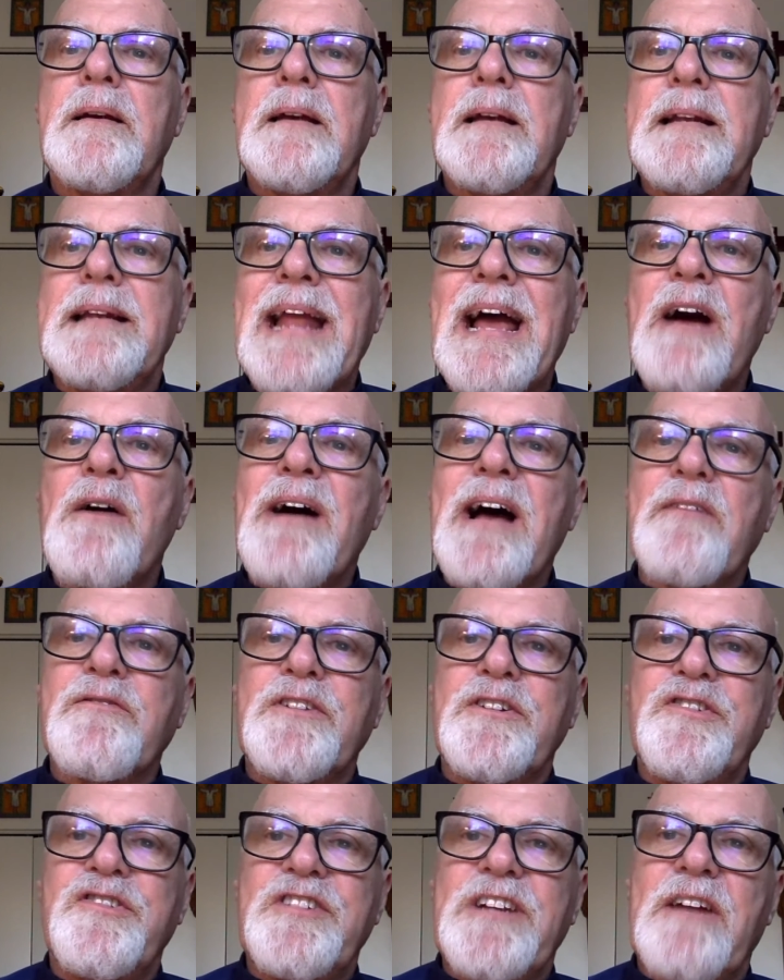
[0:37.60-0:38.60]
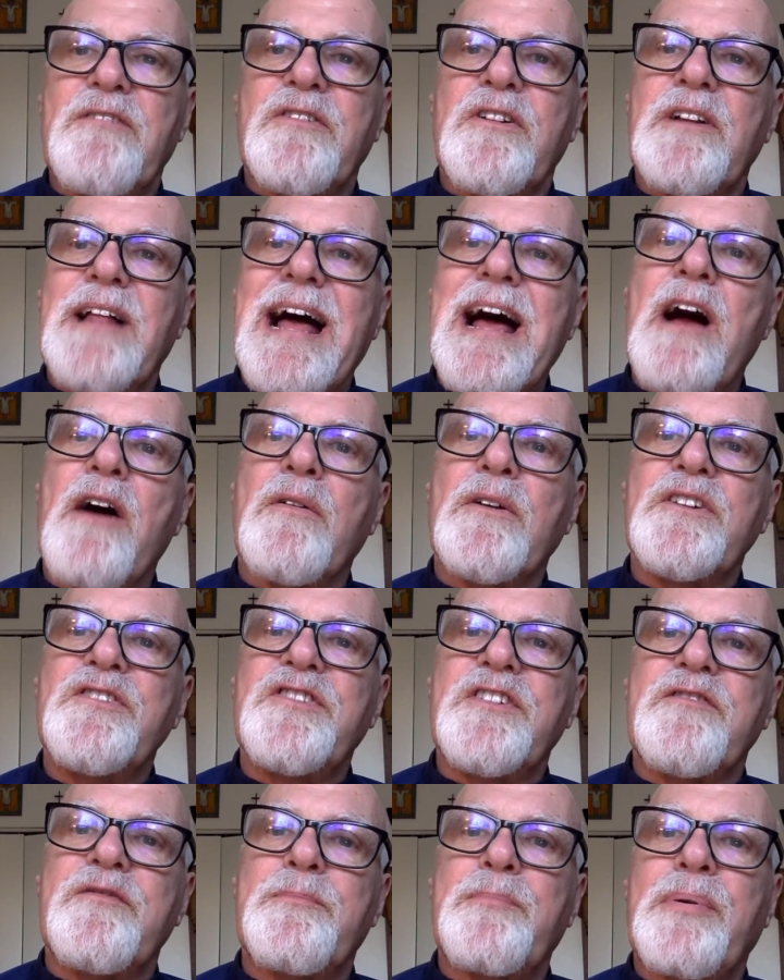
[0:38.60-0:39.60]
Now, after several
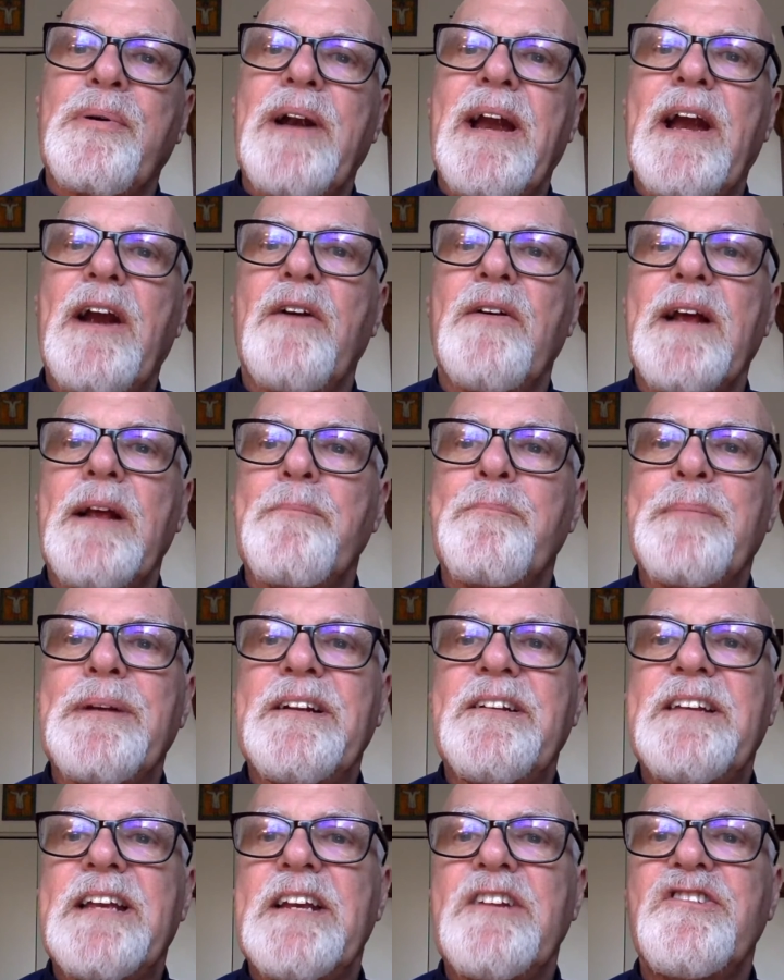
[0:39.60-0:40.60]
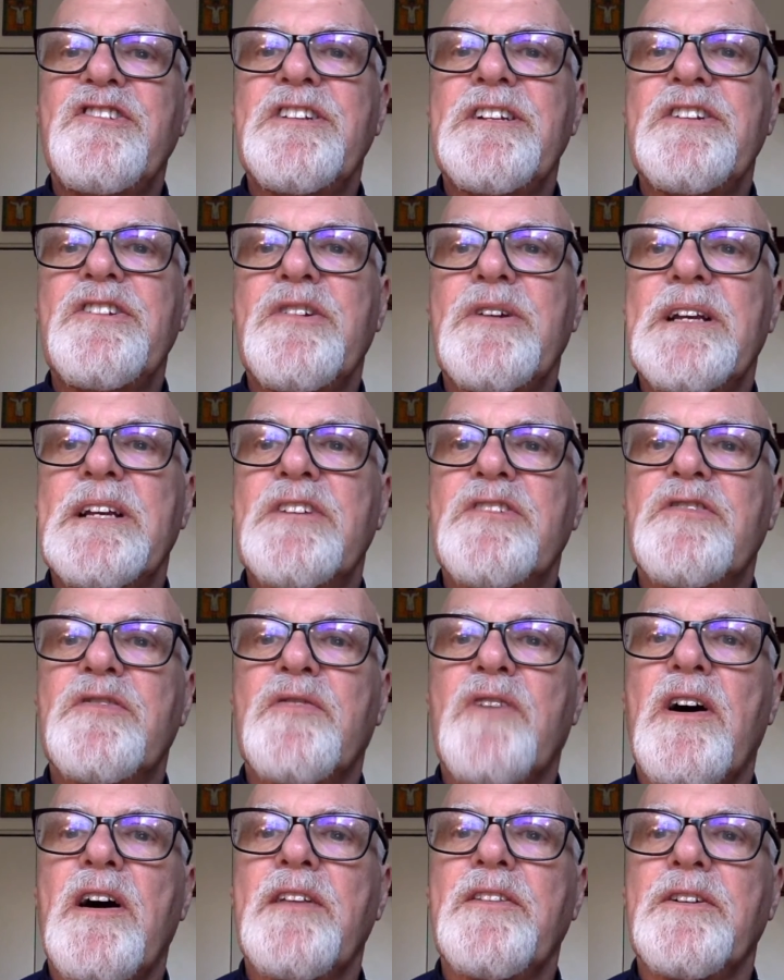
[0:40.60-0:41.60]
hours of prayer and petition to his
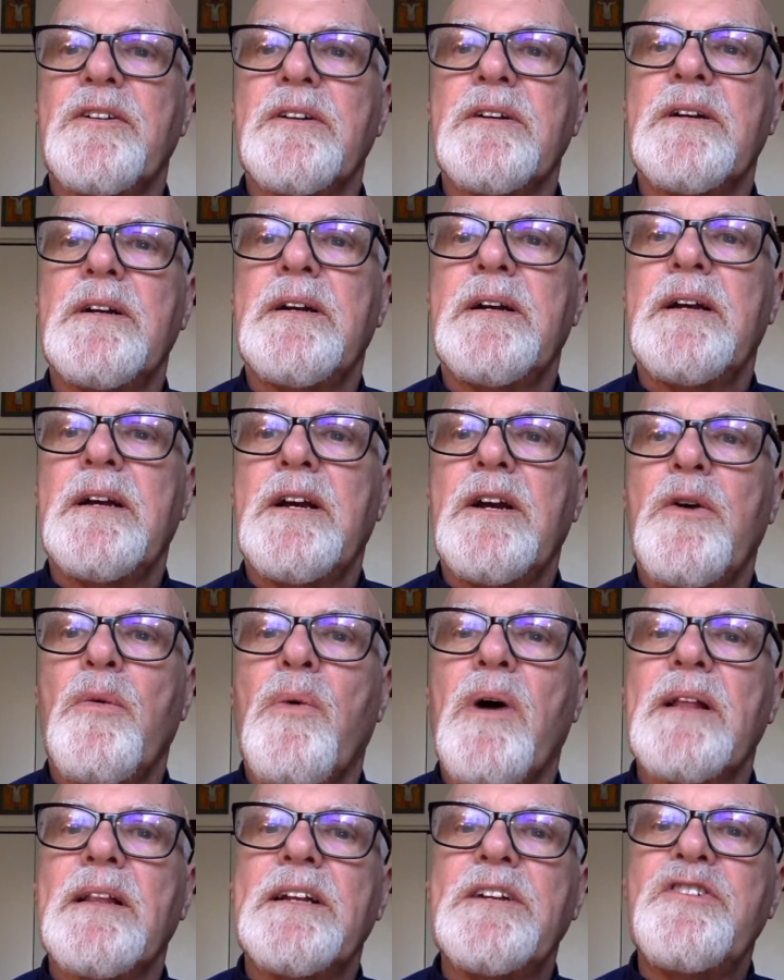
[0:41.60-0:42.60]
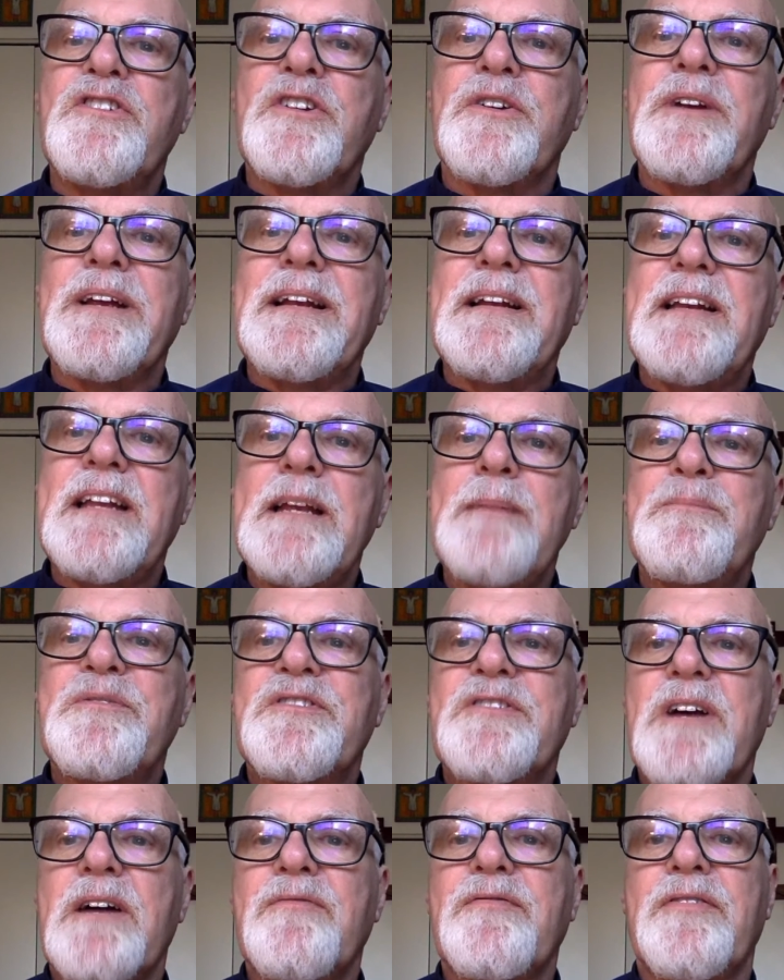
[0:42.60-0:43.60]
Father, while enduring deep
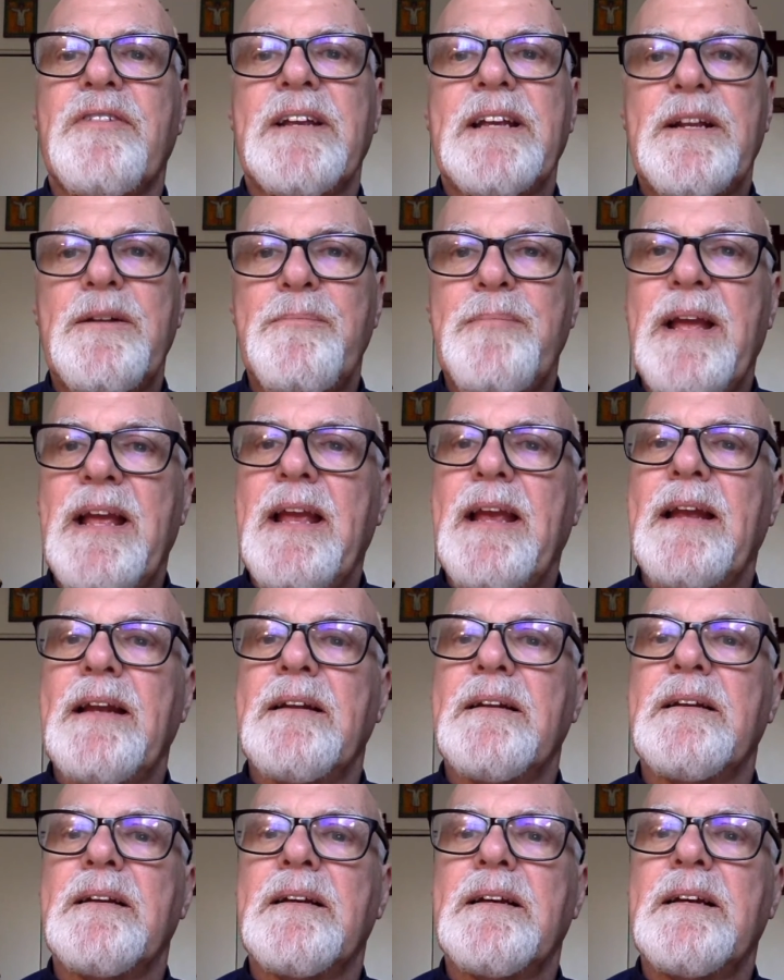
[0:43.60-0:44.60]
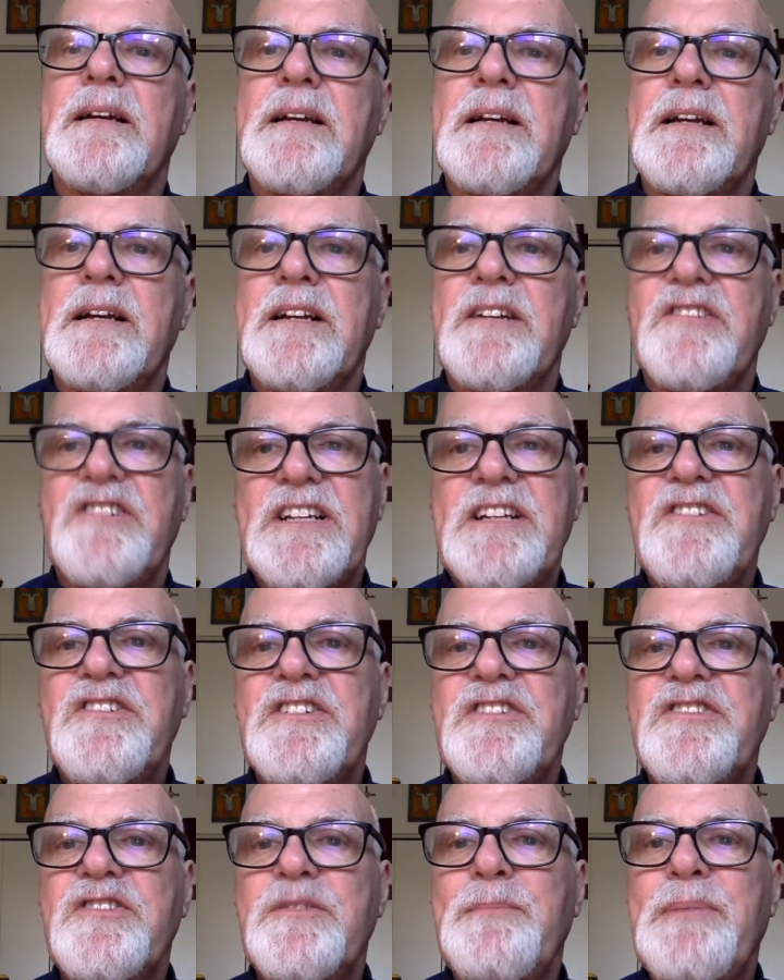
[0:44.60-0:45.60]
suffering and pain,
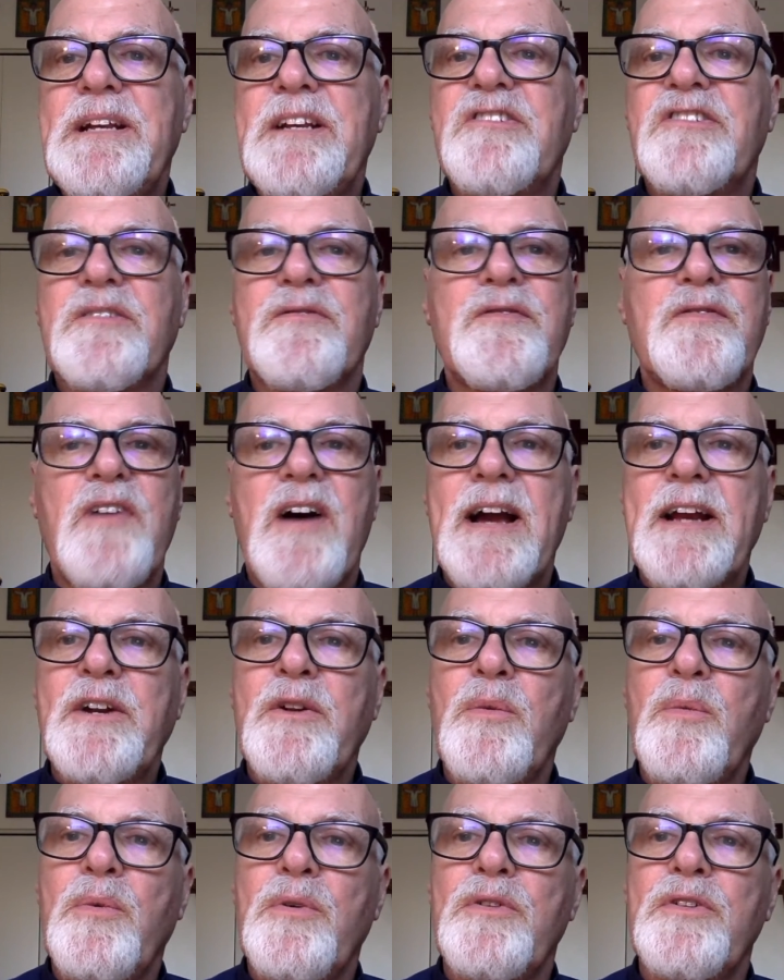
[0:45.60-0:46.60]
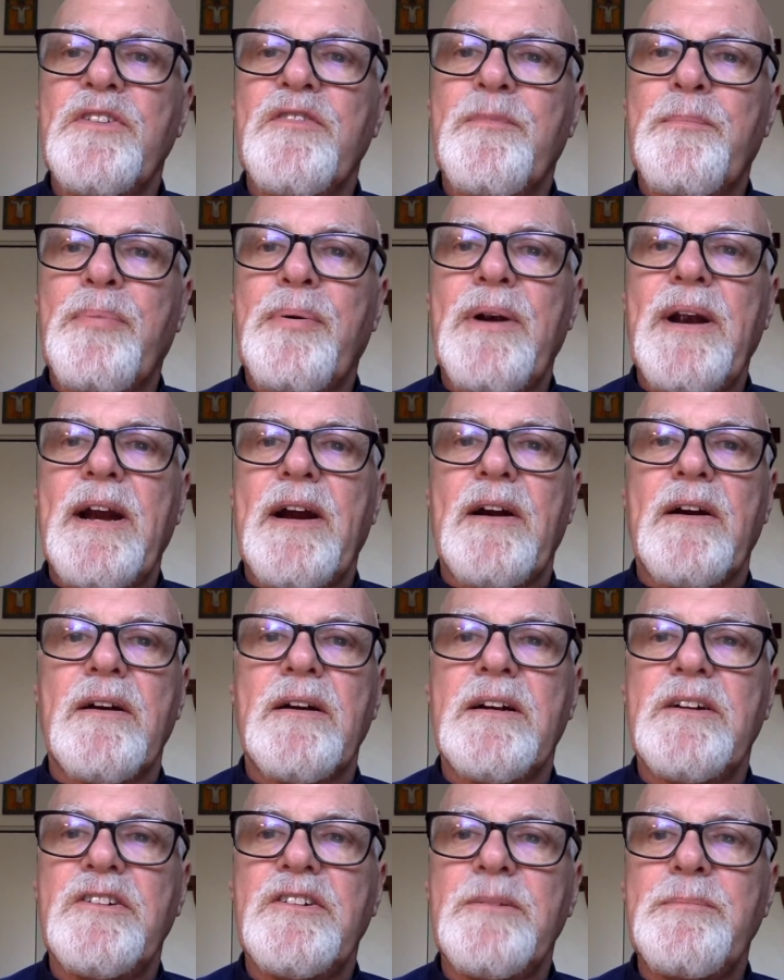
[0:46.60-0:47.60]
Jesus speaks a final word of
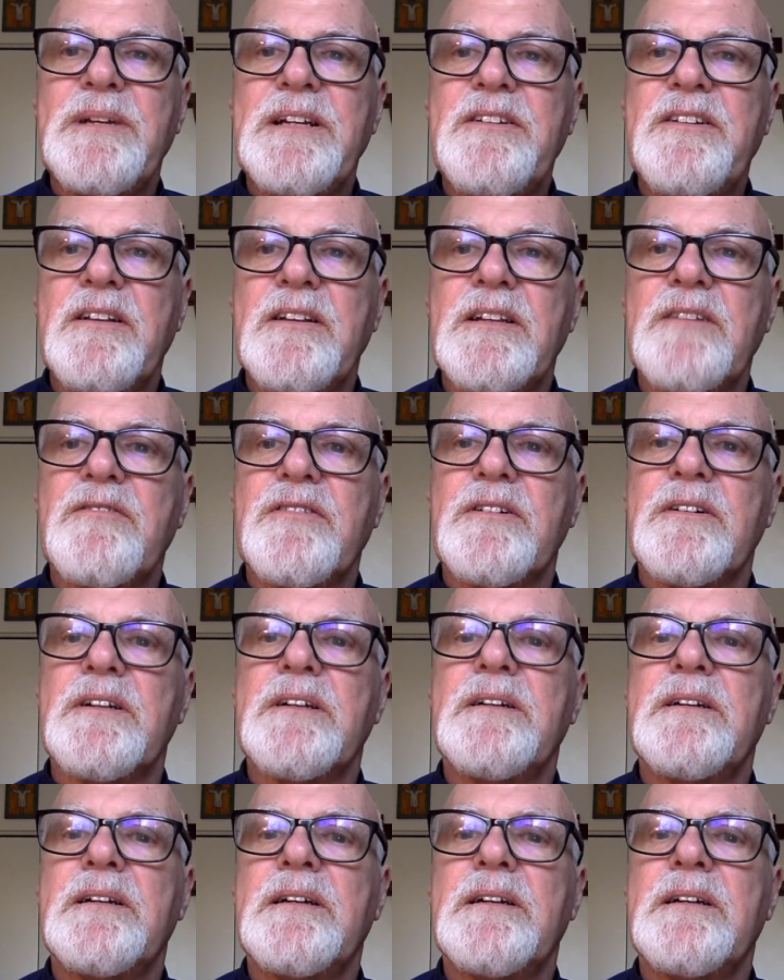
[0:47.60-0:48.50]
prayer to be delivered.